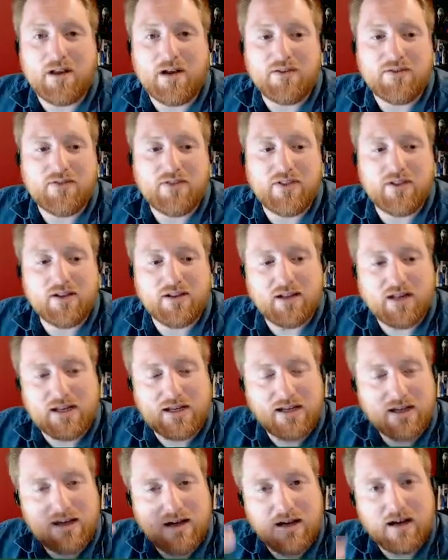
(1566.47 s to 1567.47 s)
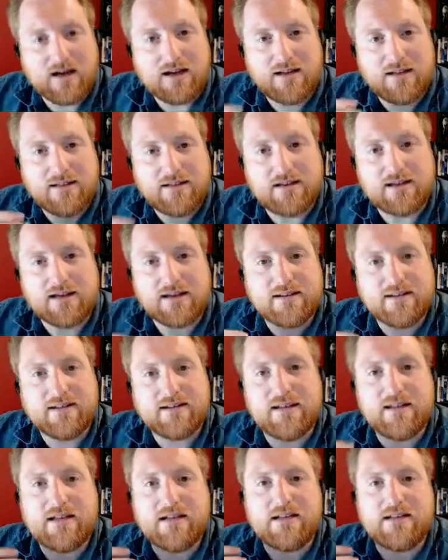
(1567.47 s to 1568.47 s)
of the like context
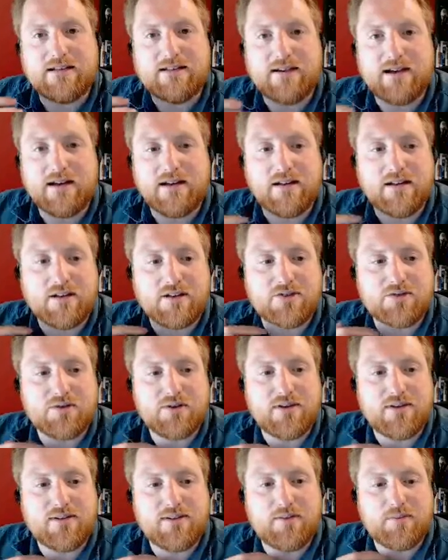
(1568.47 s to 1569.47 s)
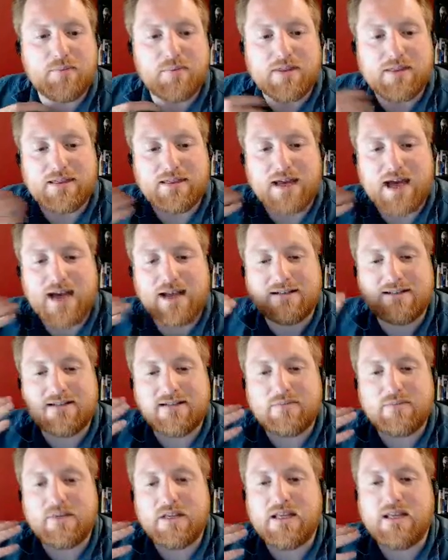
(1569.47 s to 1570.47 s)
in dialogue choices, but that
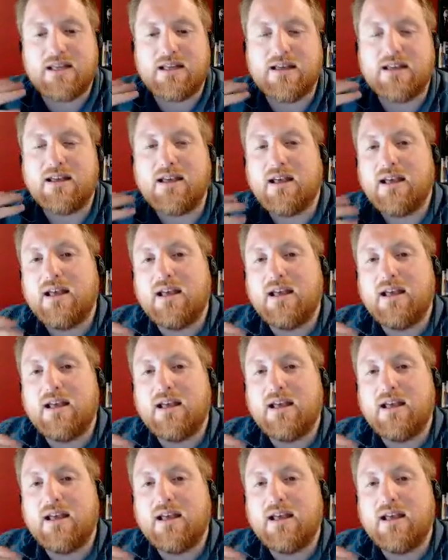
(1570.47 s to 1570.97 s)
to me